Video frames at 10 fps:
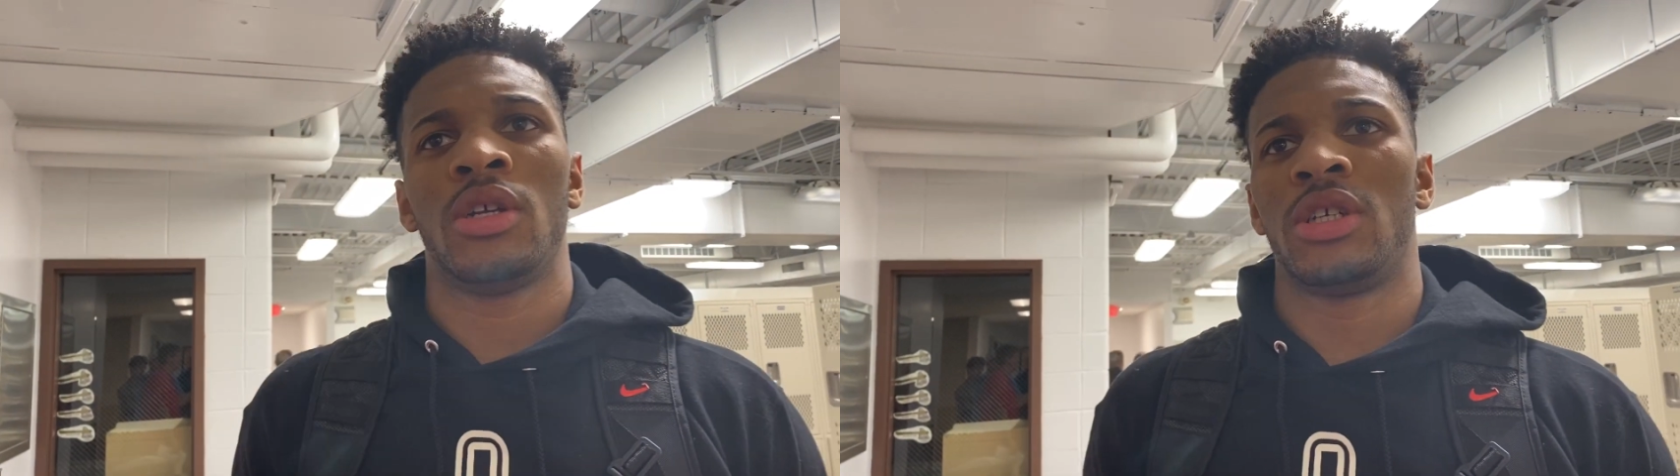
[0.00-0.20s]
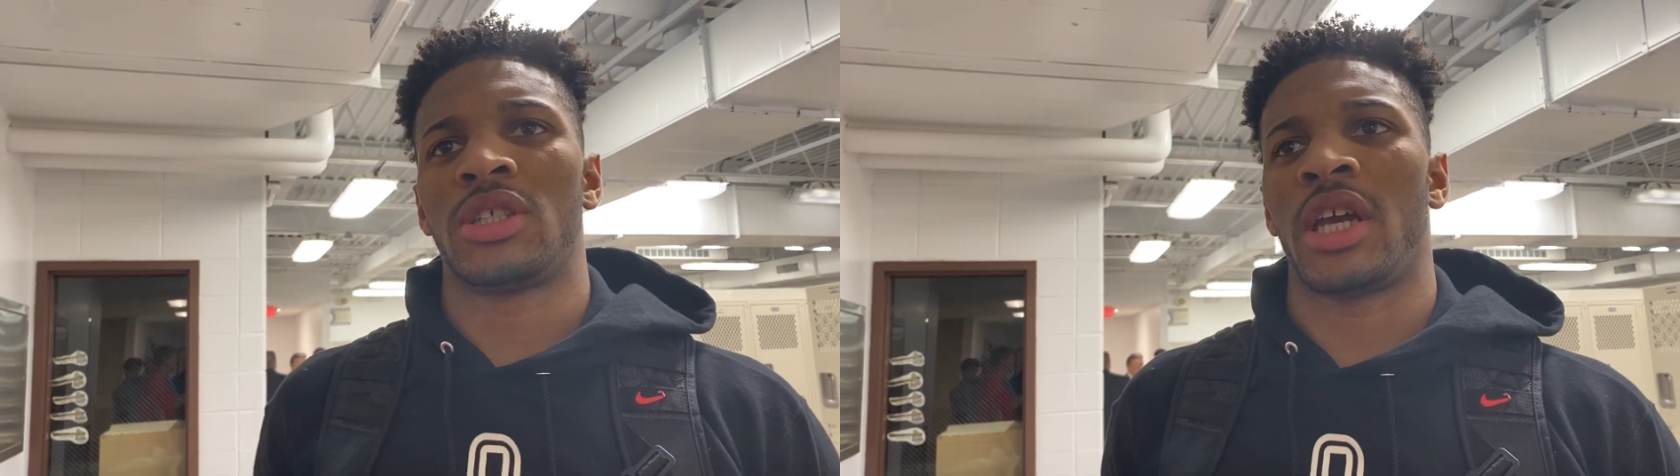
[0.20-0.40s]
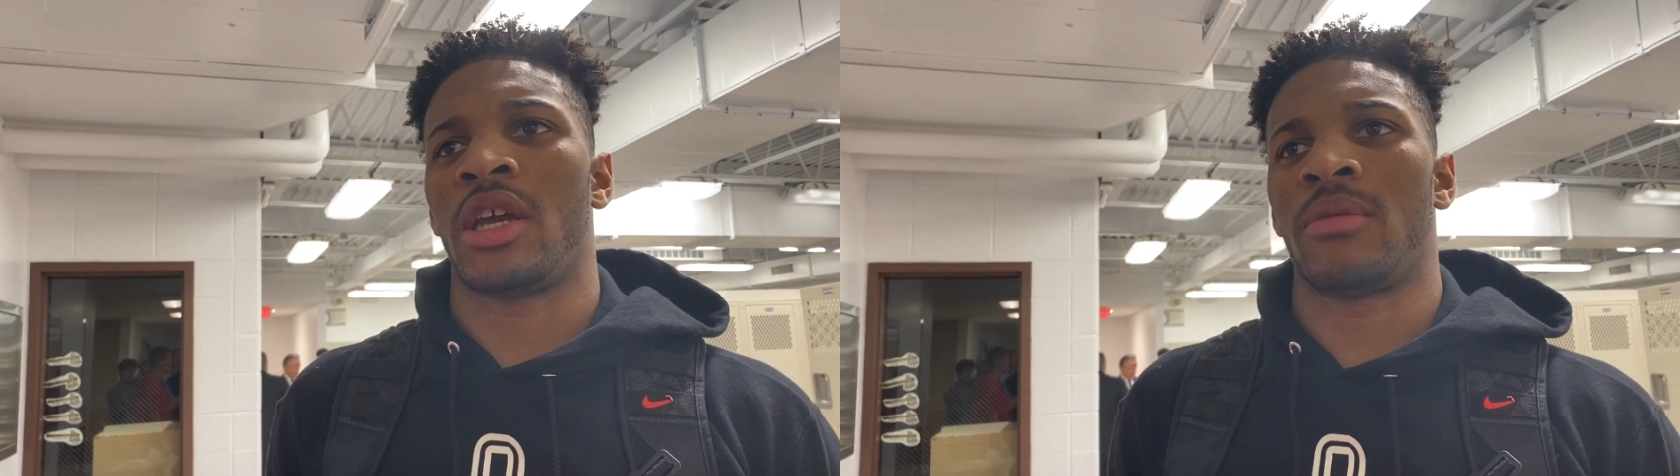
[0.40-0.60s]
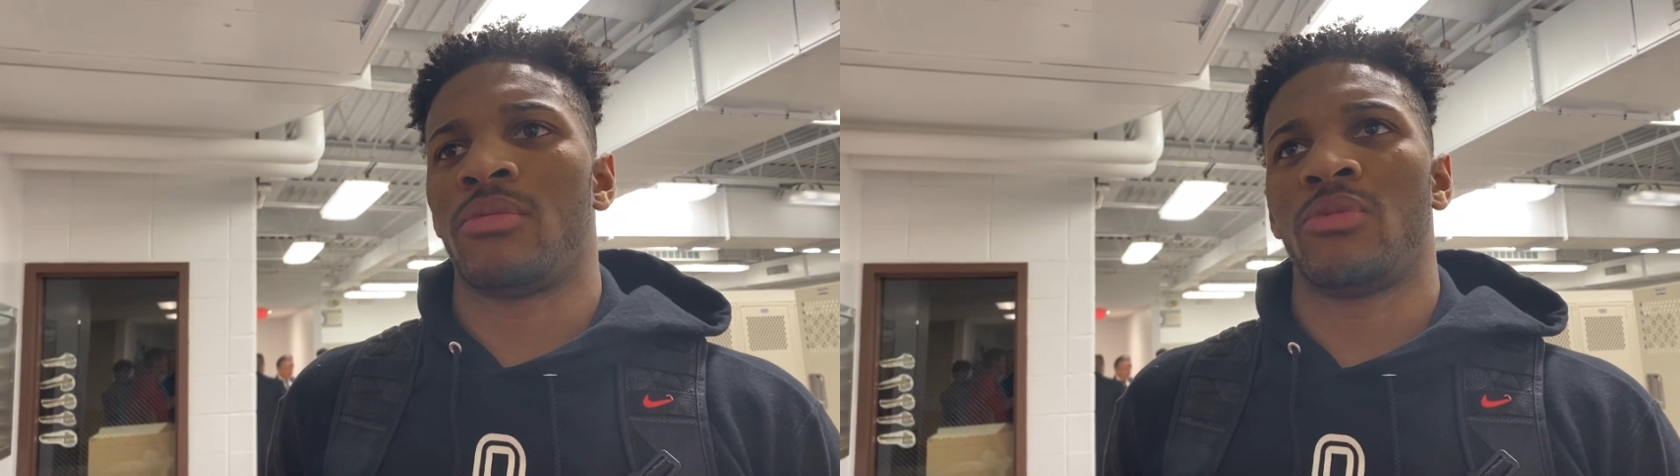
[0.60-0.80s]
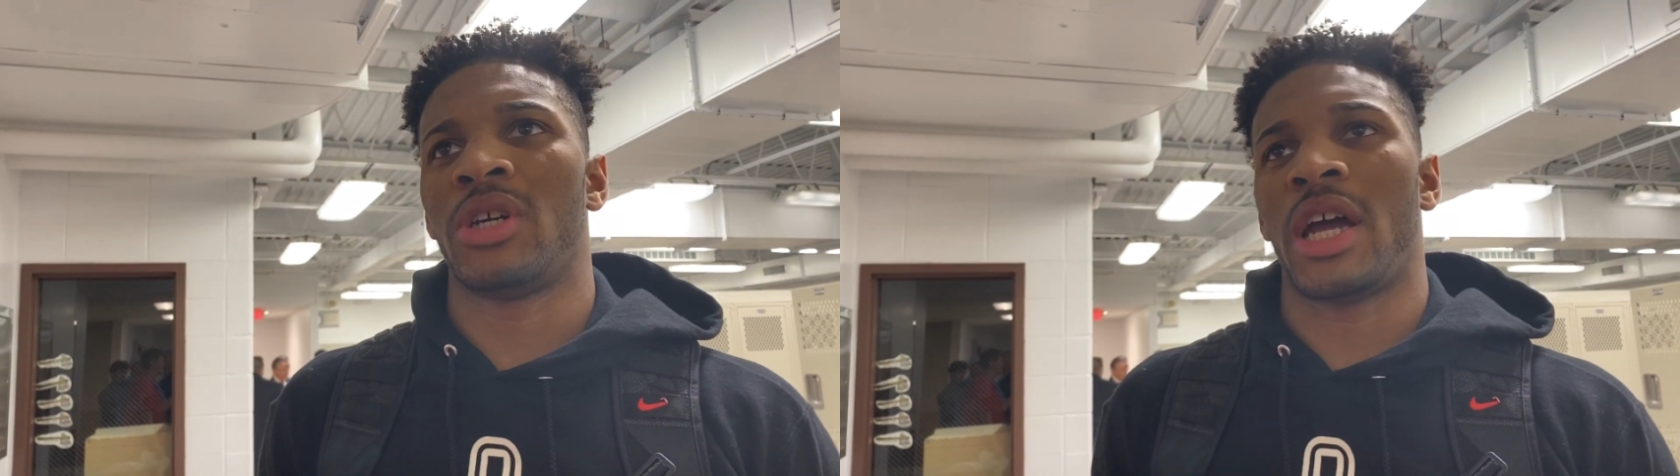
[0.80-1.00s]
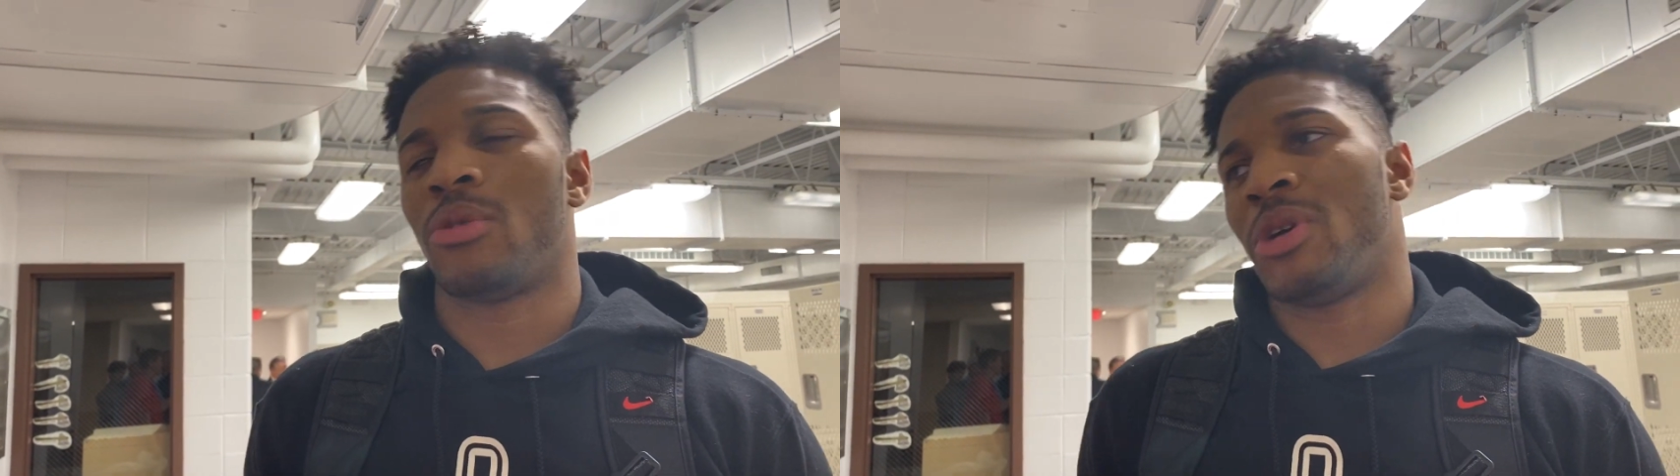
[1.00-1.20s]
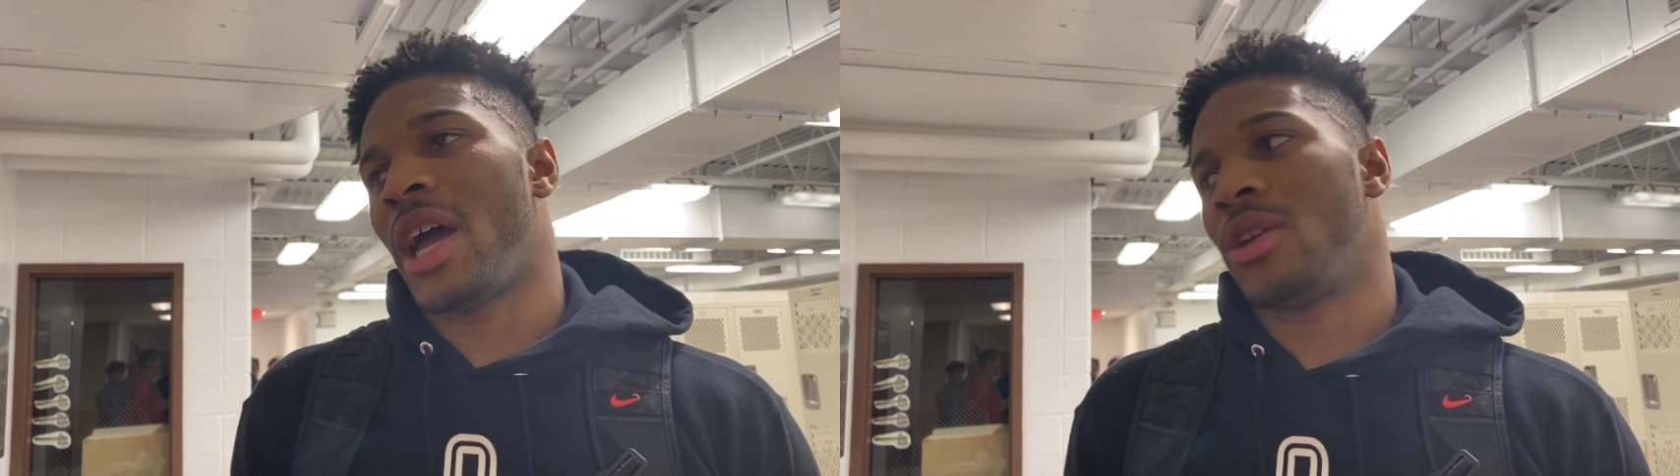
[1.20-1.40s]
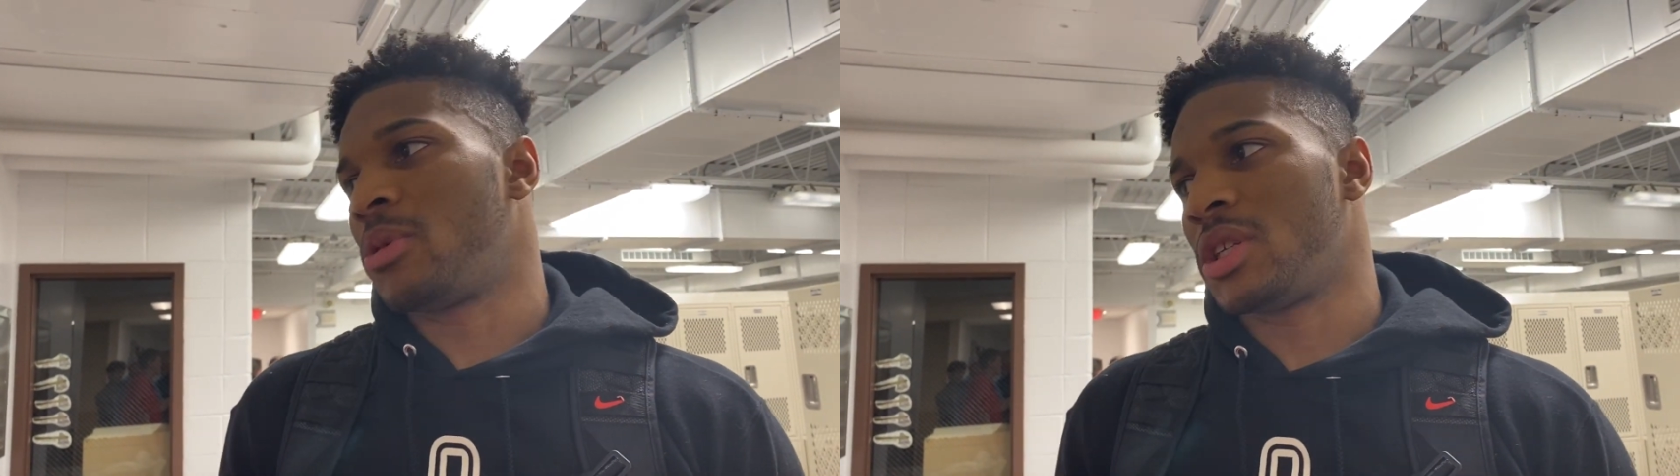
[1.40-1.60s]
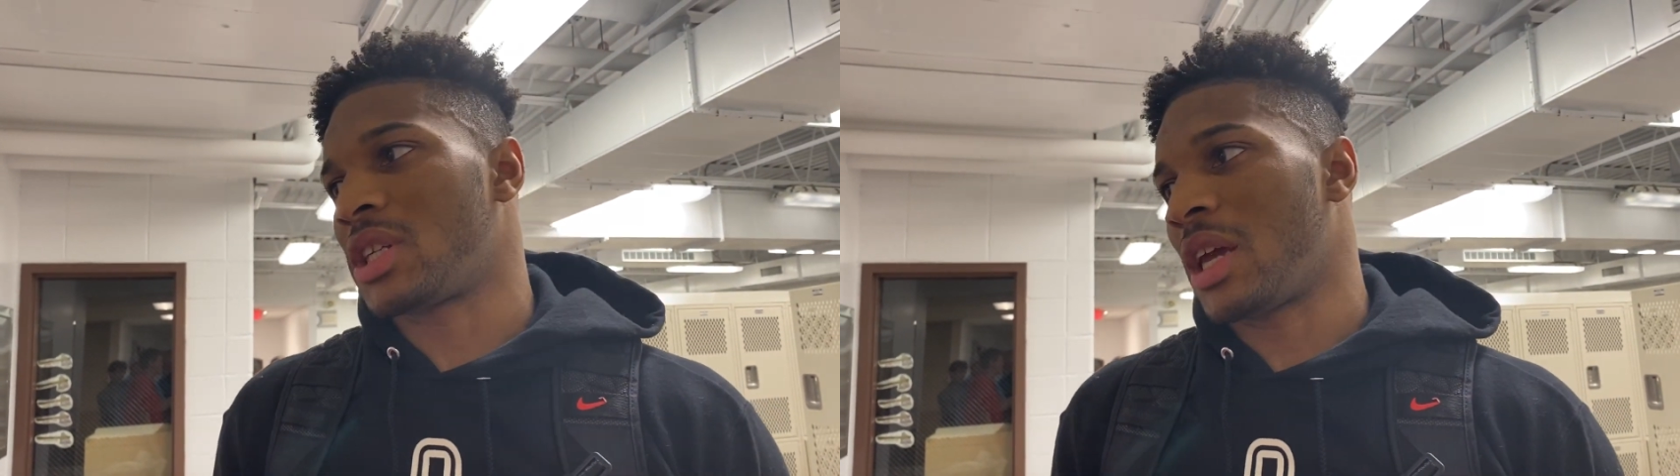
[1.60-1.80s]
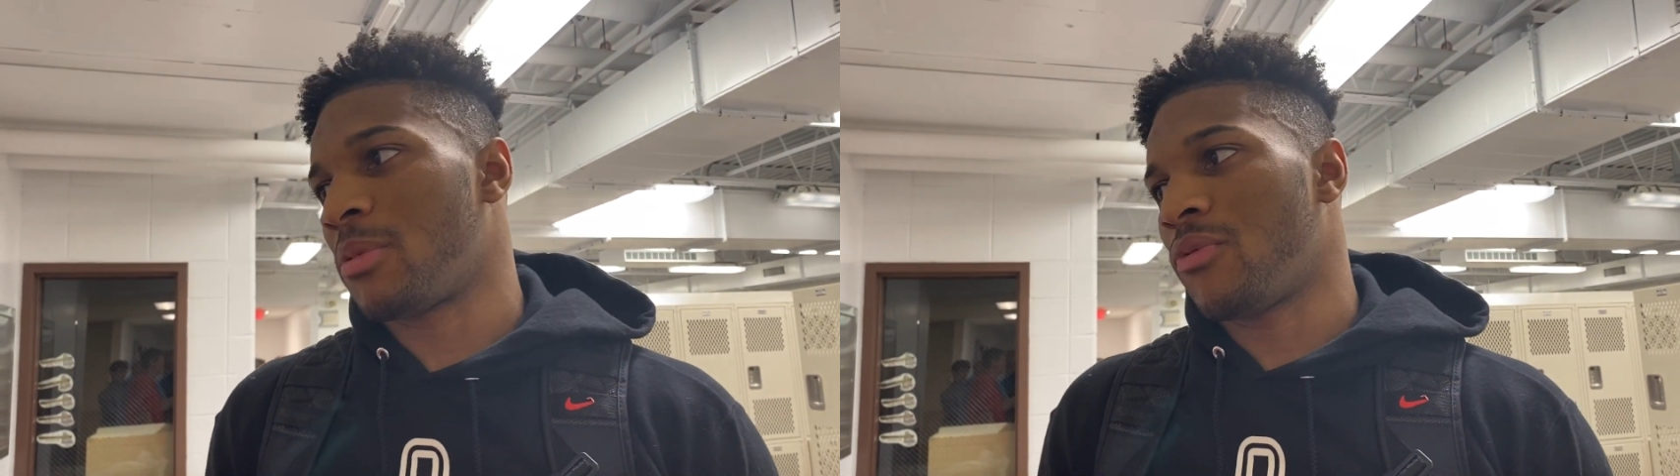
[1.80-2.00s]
This game, we had we had to win this game.